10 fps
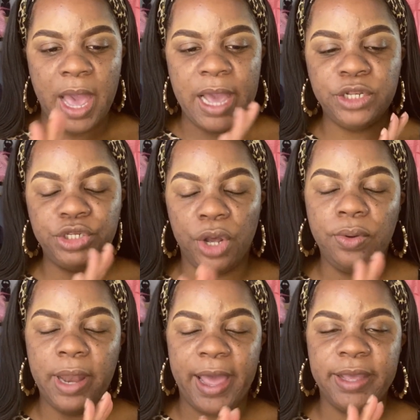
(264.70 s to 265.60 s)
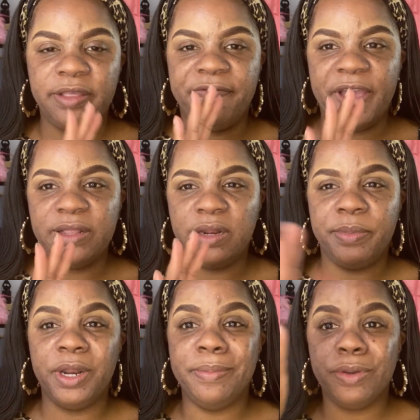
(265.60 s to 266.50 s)
I don't like the fact that
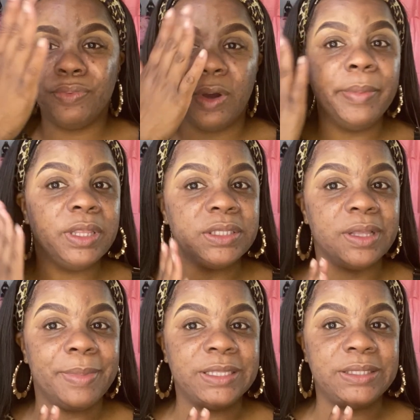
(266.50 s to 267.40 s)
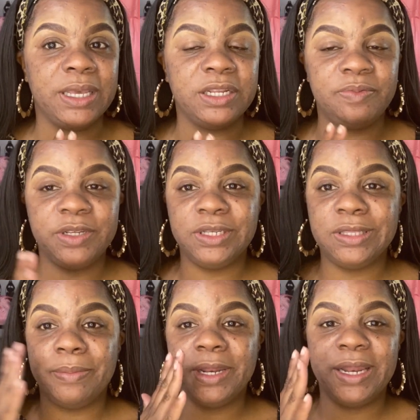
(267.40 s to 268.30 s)
I'm going to be rubbing this on my skin, especially
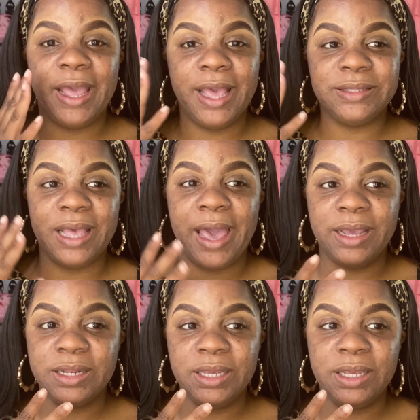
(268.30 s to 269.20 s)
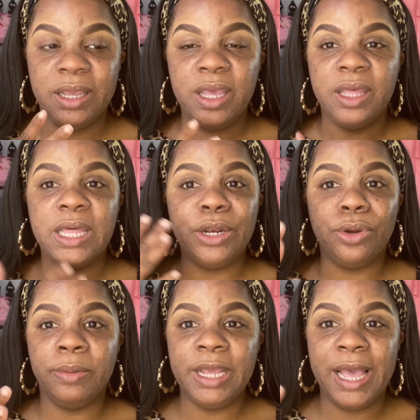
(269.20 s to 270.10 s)
somebody that has acne, that
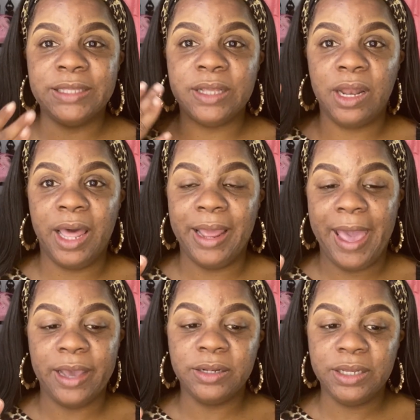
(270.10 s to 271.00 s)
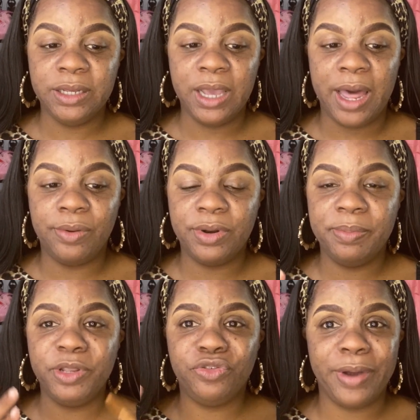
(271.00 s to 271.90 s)
normally has a lot of acne. I don't want to
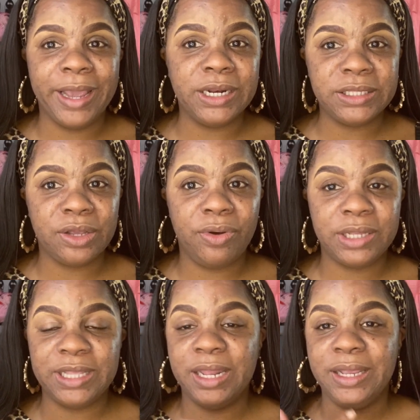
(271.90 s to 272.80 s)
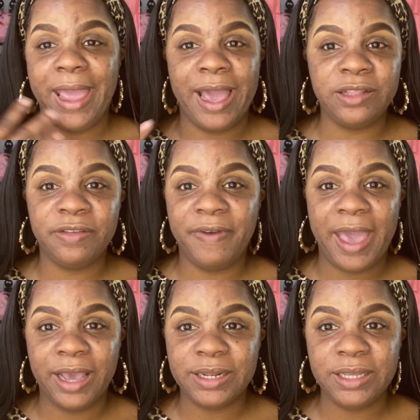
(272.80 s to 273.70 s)
be dragging this across any active
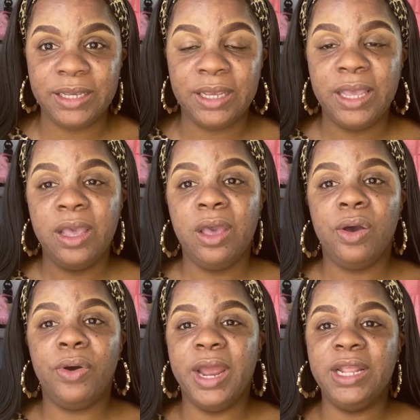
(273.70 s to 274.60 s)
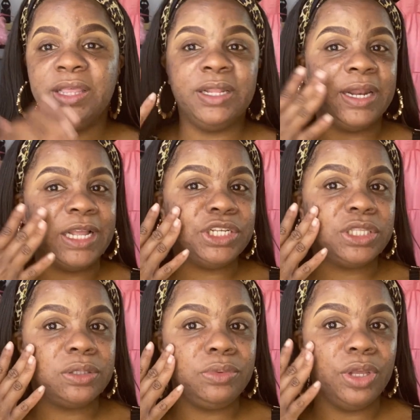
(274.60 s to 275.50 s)
acne or anything that I
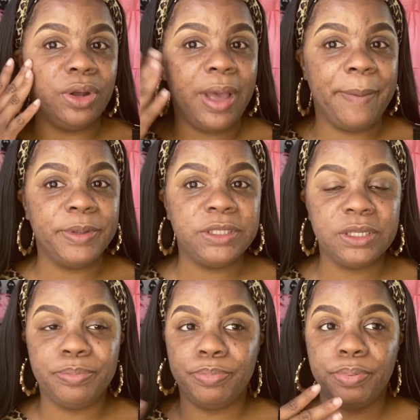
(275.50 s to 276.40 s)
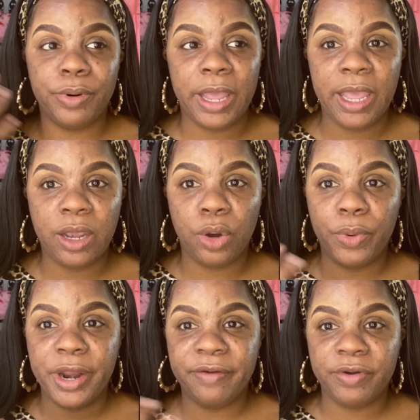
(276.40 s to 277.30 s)
just, you know, happen to break or
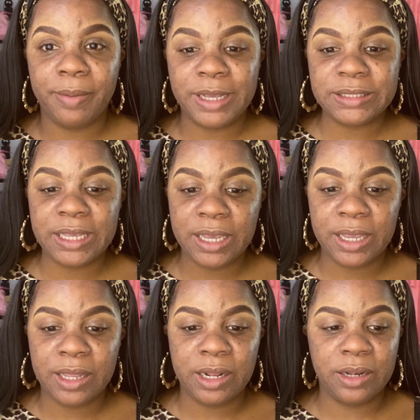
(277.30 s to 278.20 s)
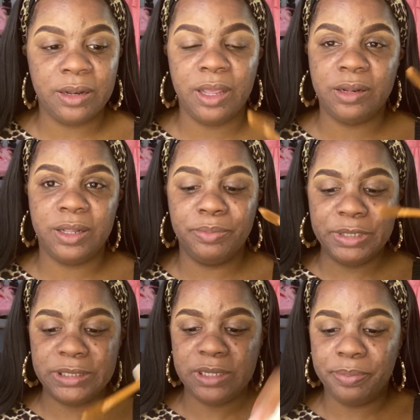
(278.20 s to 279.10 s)
whatever on my skin and then
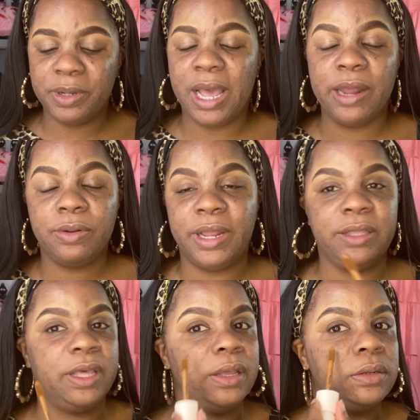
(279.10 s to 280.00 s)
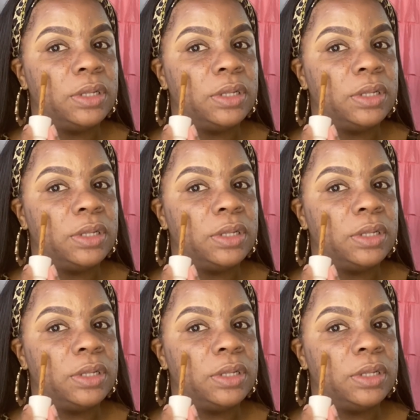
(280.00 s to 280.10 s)
be dipping. I don't like that.